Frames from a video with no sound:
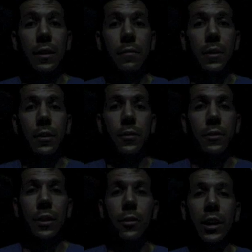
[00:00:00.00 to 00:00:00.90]
he could
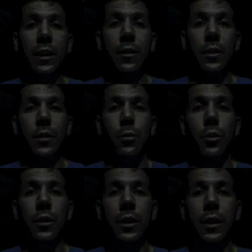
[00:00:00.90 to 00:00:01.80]
single-handedly
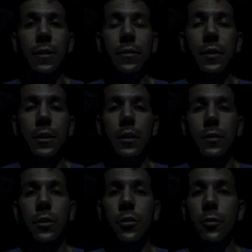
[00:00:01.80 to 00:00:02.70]
organize
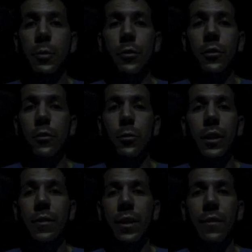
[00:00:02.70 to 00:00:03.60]
the distribution of
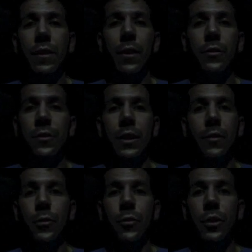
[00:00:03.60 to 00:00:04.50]
25,000
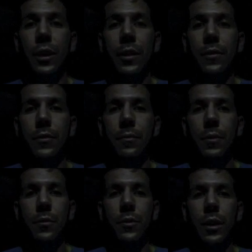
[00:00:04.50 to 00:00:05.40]
tents overnight,
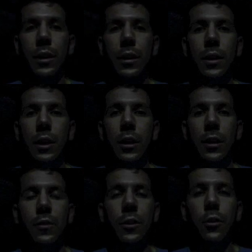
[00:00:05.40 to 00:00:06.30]
he was saying,
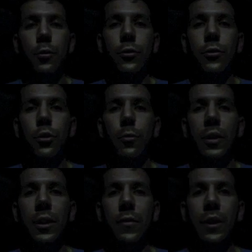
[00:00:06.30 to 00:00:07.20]
because he knows so
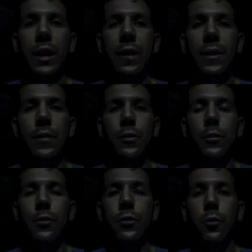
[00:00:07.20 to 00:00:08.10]
many different contacts, he
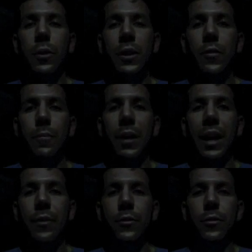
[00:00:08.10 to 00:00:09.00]
knows so many different
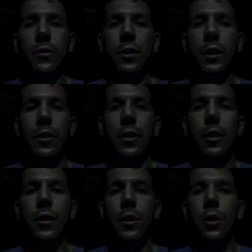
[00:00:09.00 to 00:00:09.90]
pastors in the
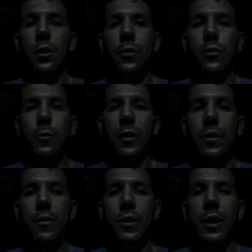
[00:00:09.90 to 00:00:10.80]
area, so many
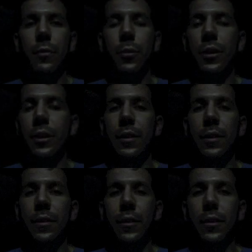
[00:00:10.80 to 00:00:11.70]
different
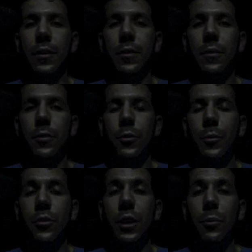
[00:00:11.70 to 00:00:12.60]
networking, so
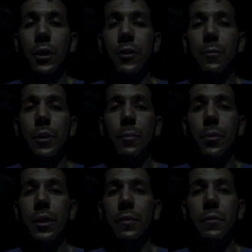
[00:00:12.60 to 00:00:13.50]
much networking of
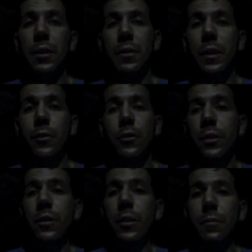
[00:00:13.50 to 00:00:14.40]
people that it could just
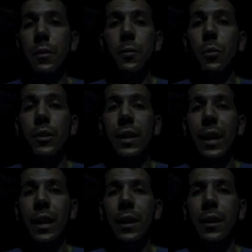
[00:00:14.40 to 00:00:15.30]
get done in 1 day.